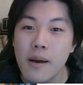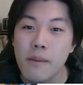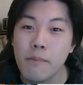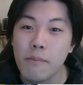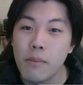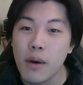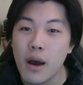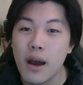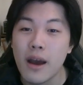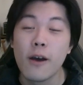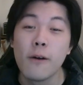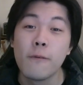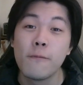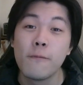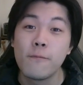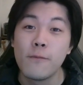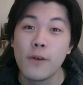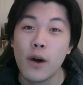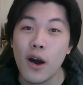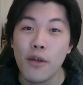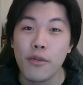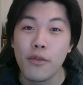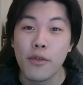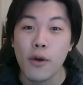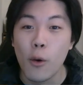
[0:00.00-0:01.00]
by a
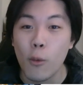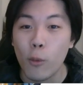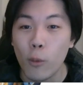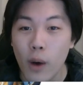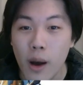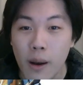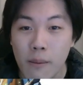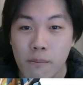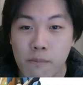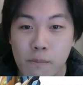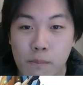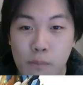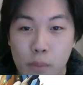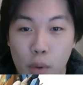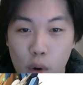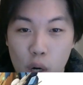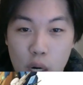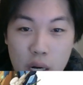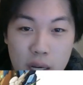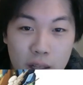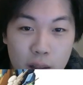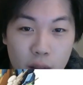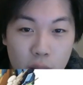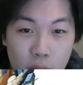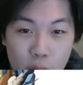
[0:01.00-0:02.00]
further
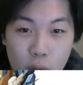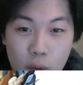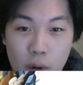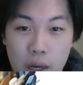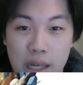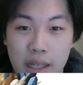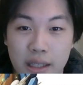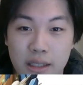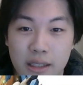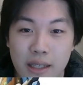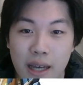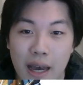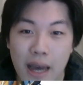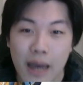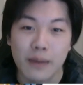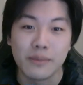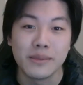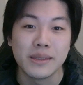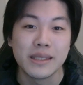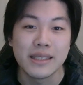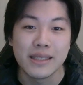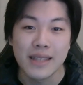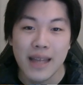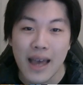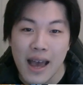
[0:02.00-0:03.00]
1.3
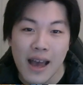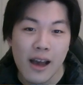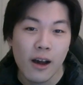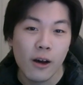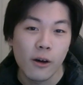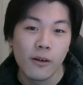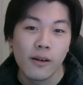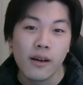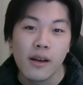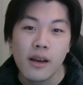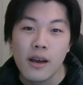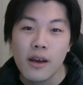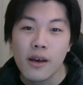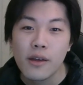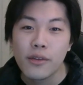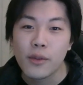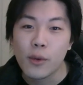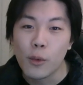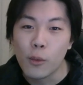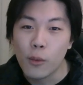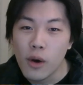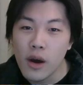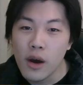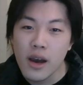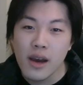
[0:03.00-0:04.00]
times. Now, the
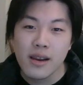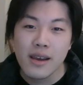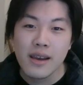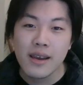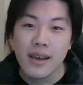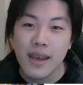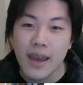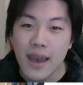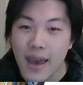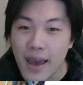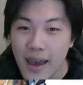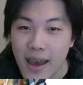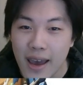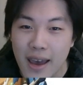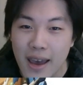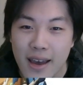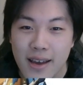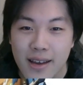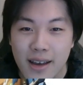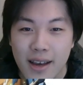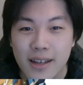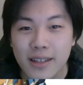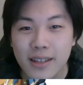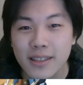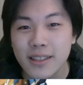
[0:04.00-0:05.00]
wording
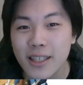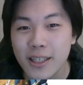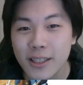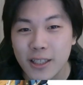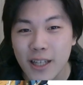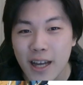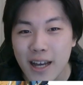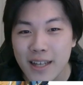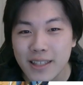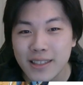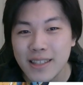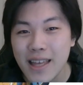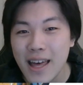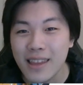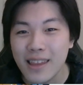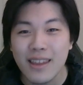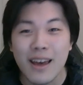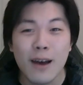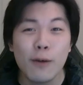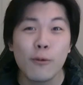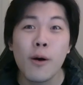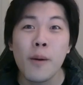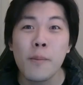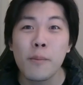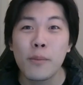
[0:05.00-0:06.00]
here suggests that
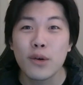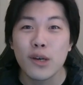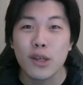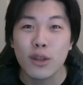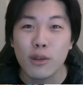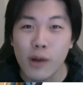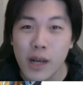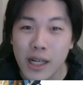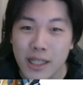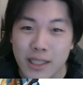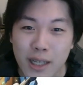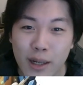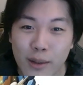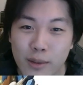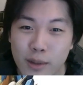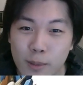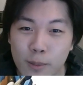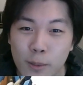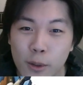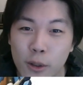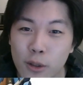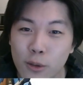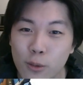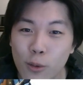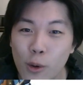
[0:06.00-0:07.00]
that 1.3 times
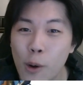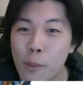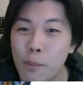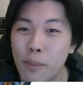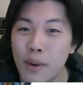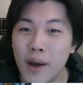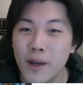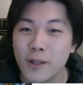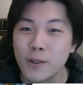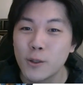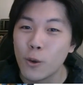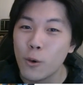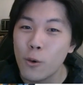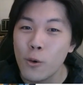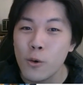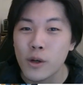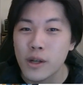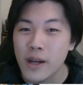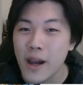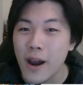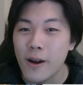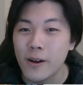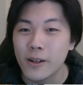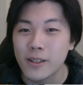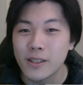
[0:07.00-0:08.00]
boost will apply to all
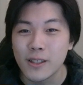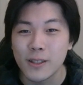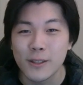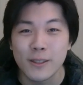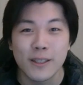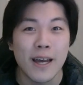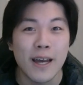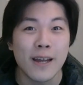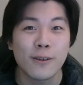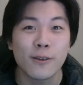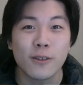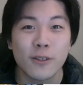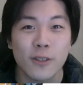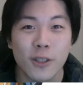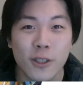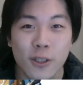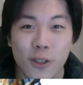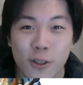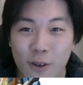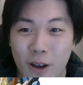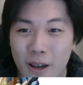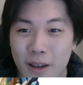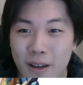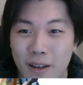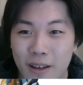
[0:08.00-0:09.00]
characters and not just
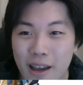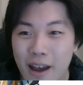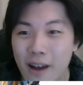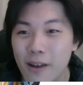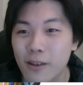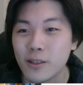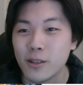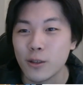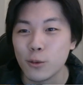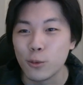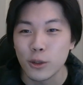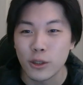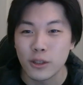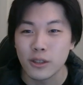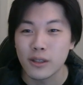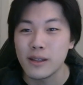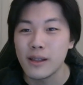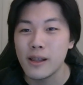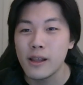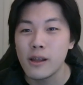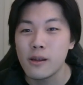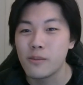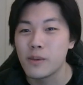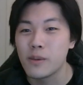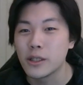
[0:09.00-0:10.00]
striker characters, which is a
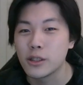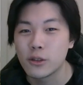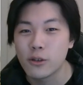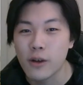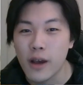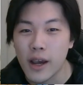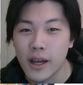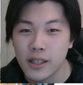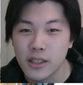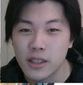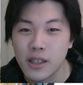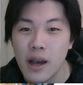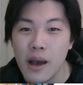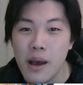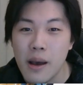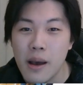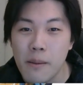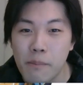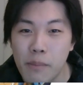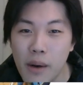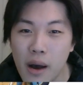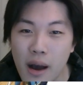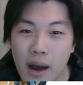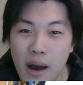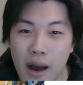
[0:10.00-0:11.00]
little bit strange,
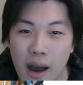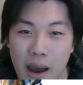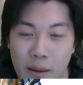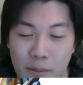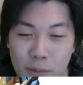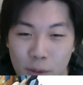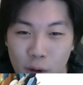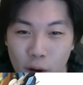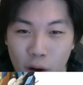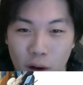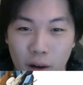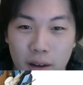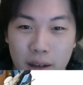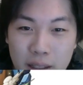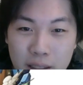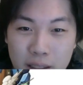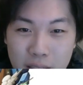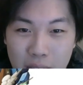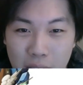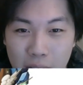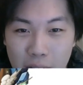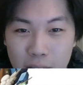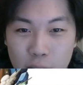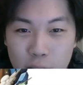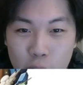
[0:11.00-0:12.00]
but I'm not
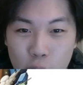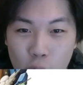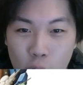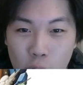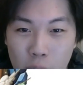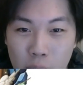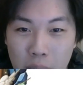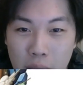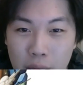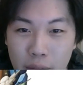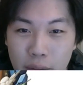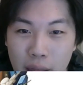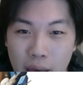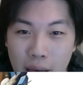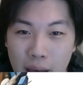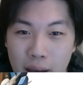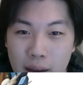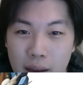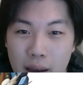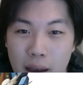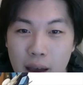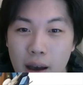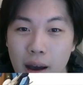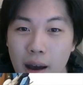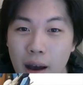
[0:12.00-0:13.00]
entirely sure about
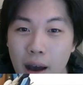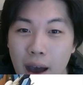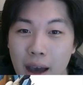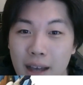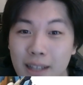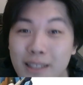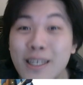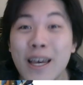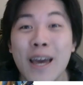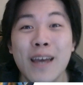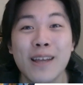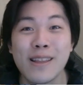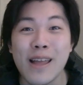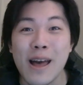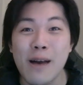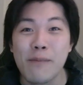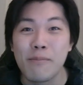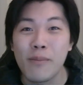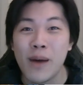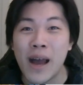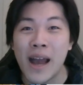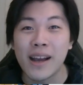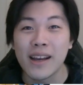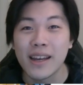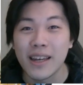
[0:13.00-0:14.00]
that. I take that
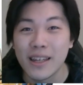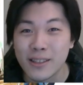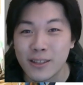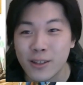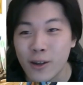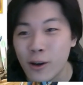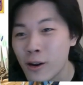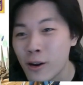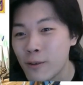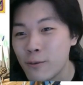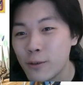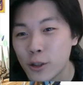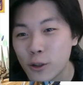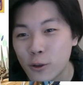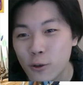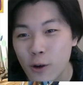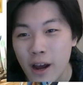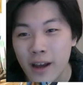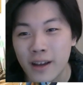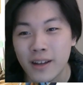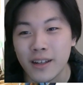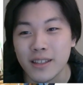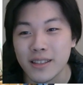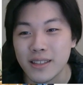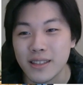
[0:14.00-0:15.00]
back, it's only for
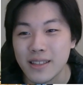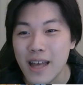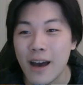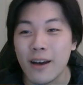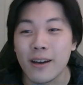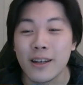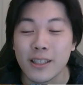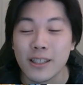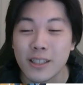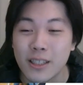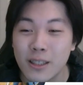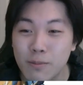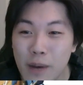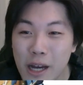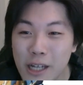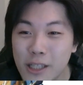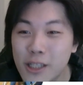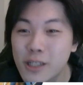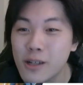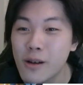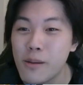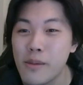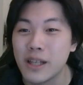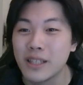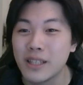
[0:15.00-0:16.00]
strikers. Now, his
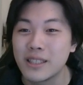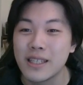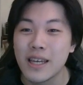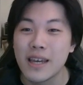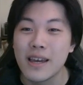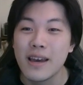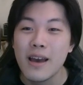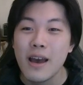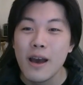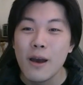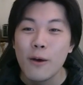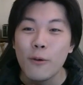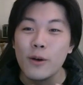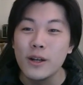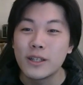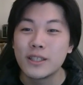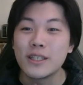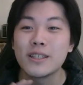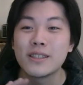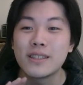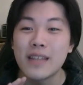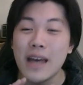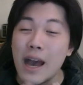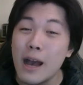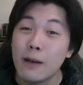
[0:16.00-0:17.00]
special ability, which
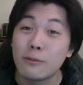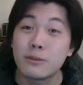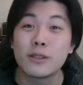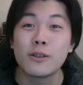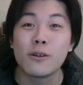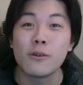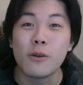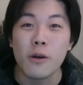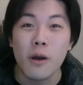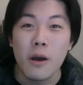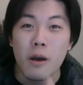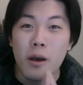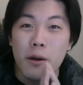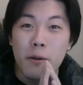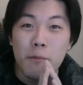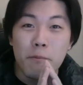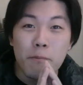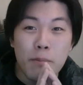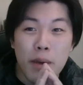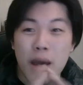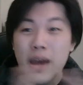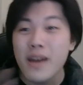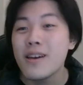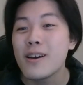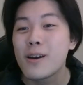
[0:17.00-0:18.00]
is the absolute
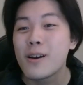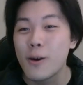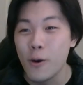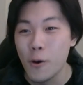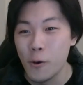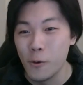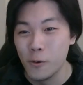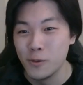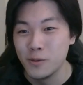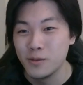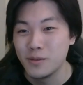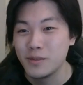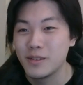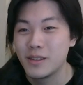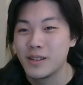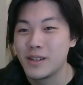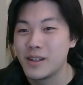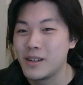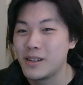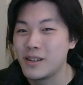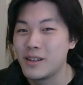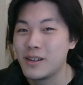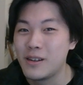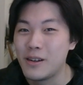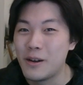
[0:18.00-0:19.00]
pinnacle
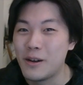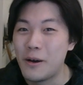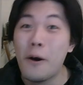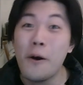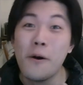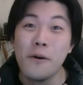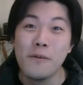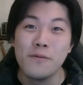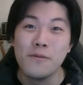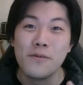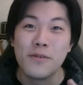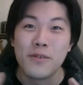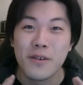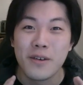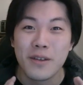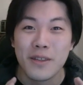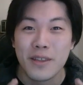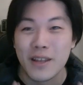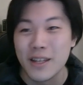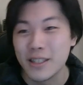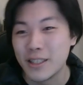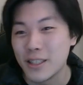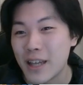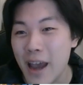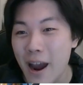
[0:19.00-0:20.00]
of
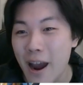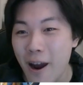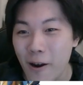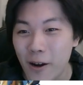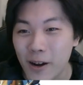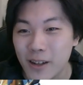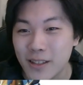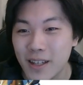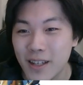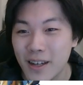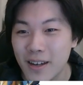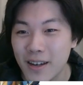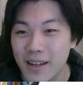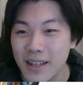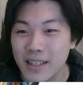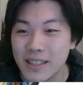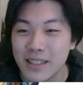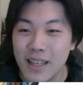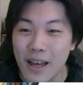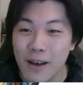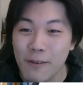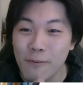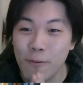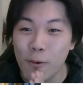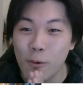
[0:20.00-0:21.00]
this character, is
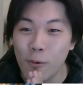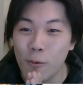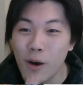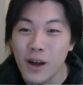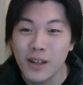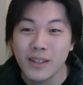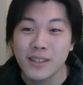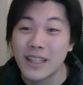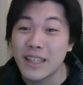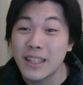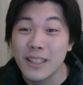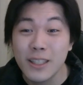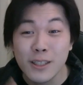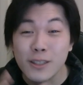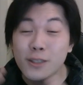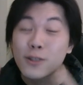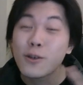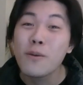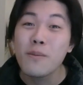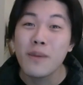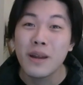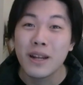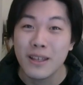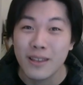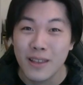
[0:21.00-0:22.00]
that for one, he does
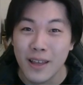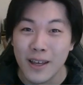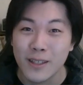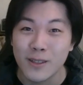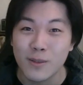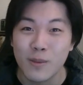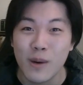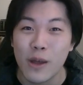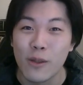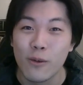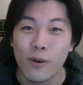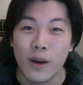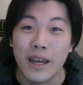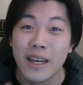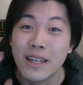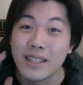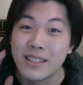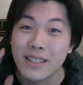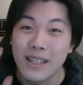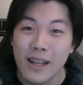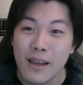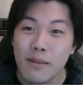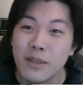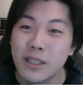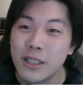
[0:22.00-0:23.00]
so many things, by the way. He's
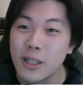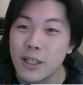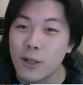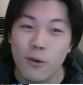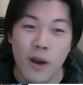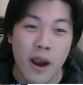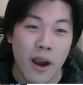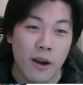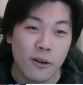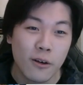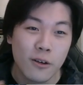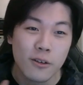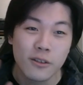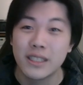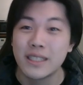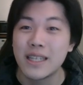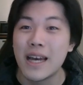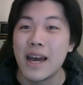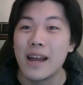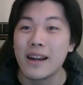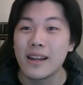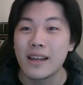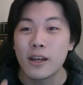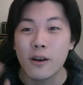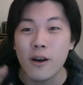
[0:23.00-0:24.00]
a limited rare recruit.
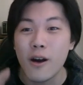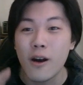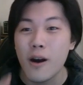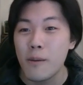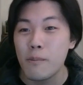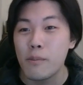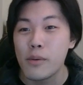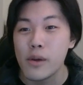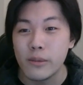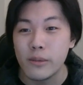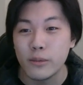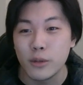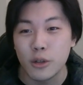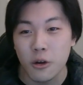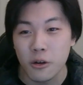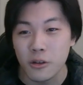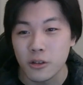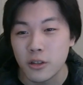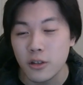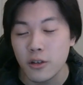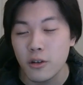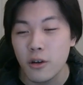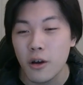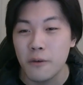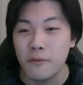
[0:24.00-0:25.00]
Sadly, you can't put him during
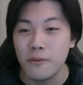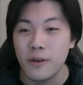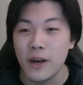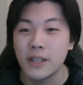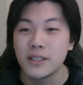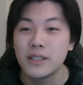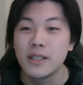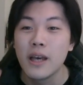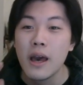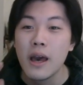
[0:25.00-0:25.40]
sugo-fest,